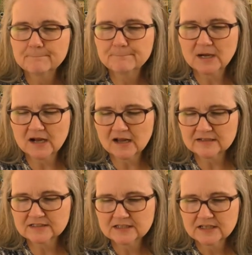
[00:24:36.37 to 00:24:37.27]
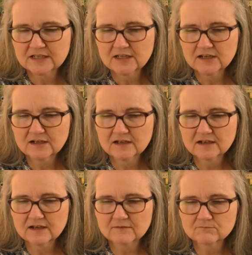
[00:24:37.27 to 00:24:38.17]
but
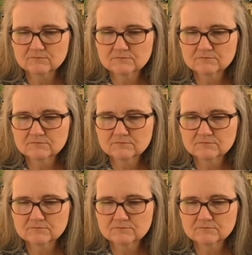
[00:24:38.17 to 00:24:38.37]
um,